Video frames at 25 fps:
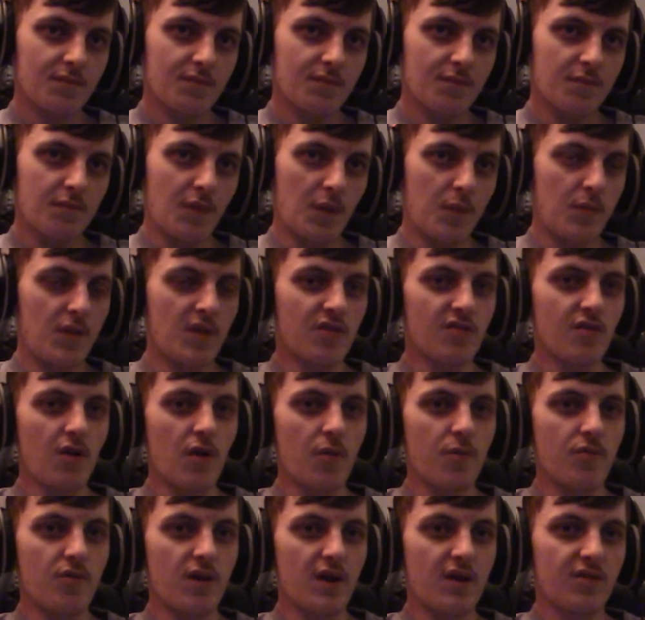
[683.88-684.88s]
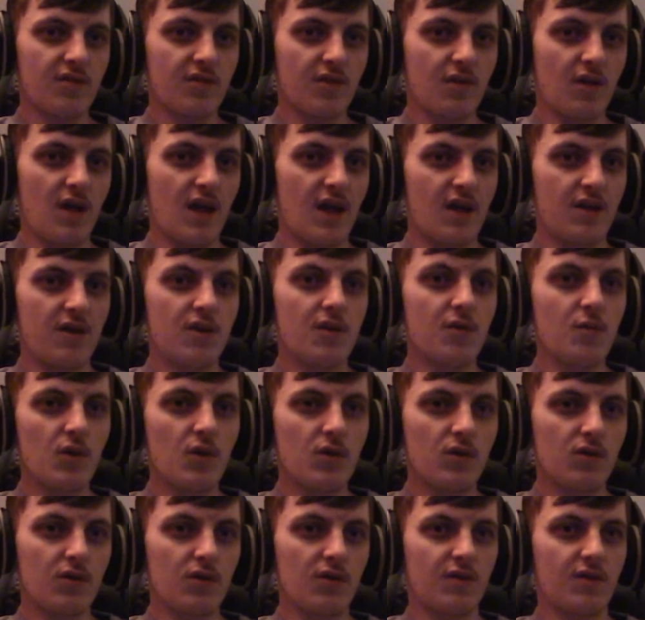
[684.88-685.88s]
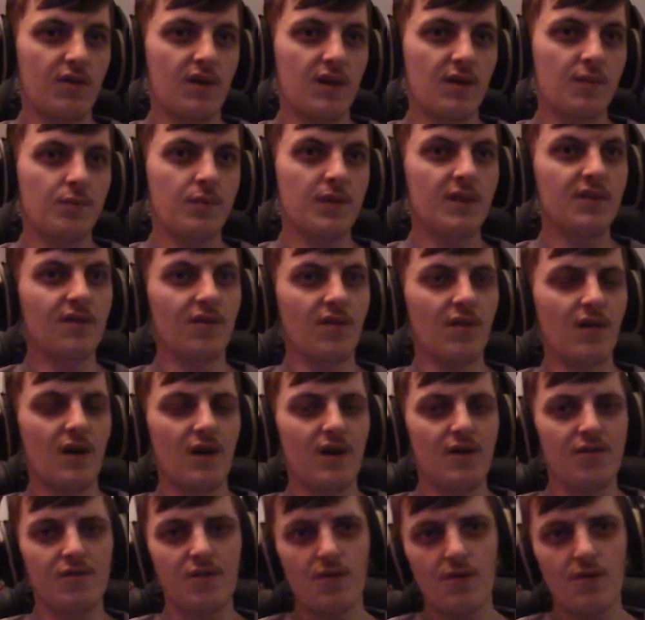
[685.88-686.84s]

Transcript: Maybe there's not a price on her head anymore because Kingpin's alive.